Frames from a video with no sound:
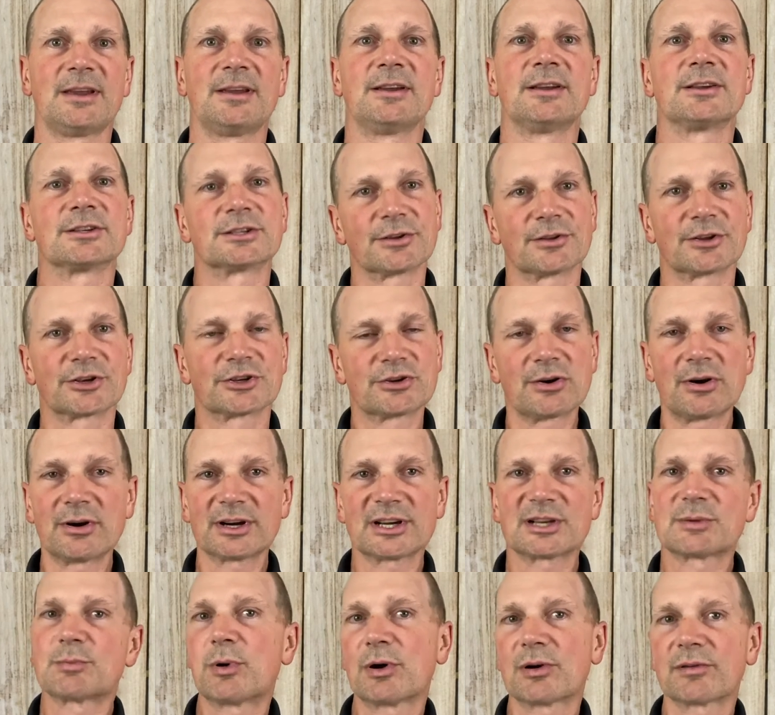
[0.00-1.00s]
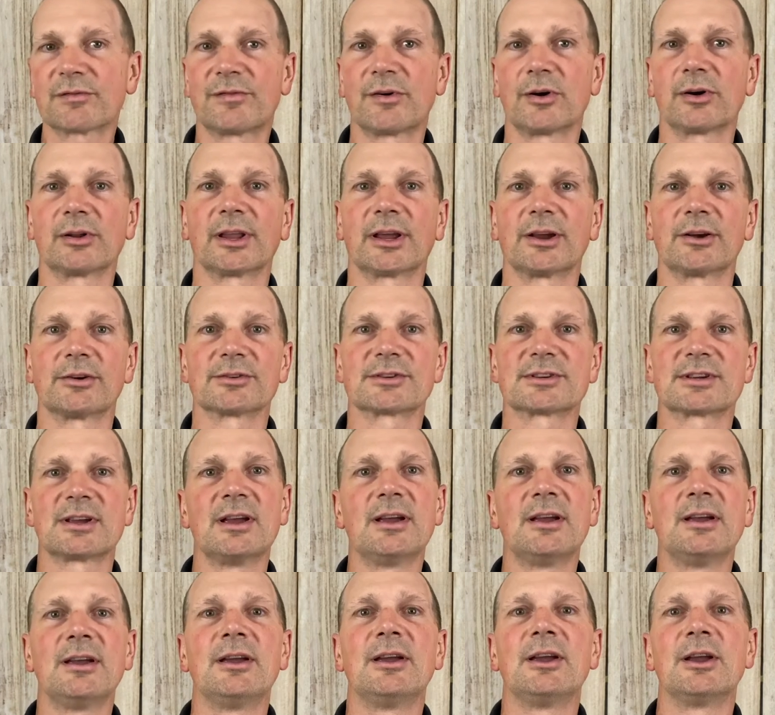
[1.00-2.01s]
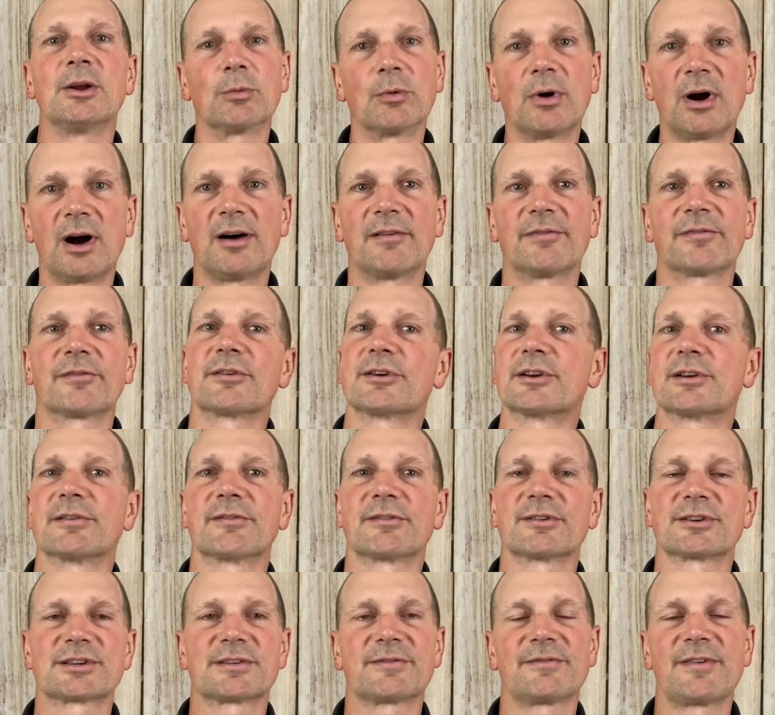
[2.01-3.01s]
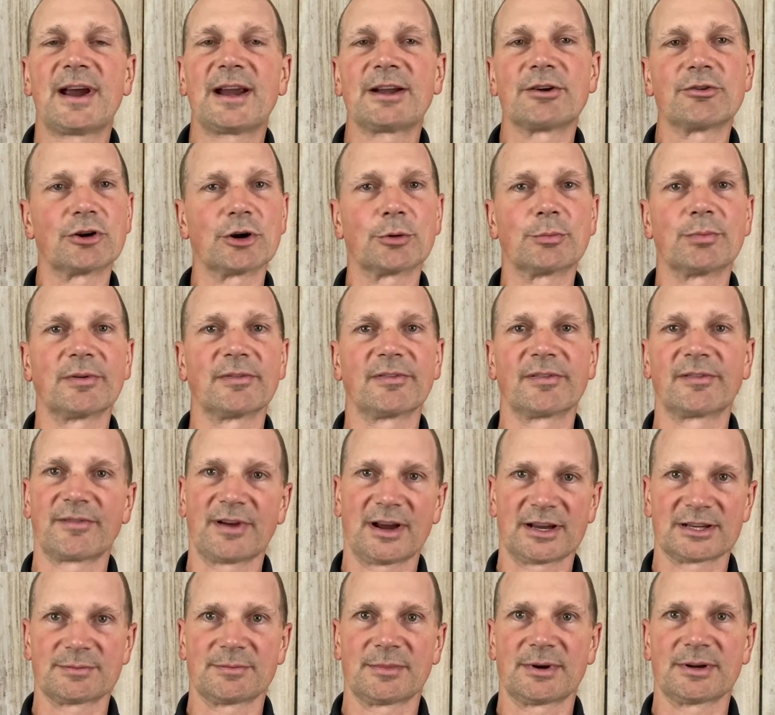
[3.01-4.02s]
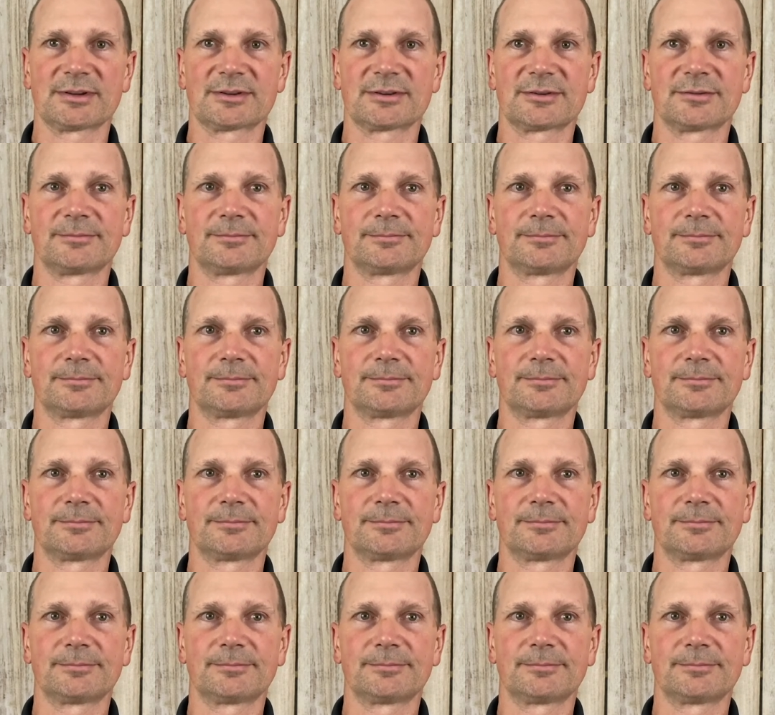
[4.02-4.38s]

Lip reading: So the strongest portfolios will offer a diversified group of investments.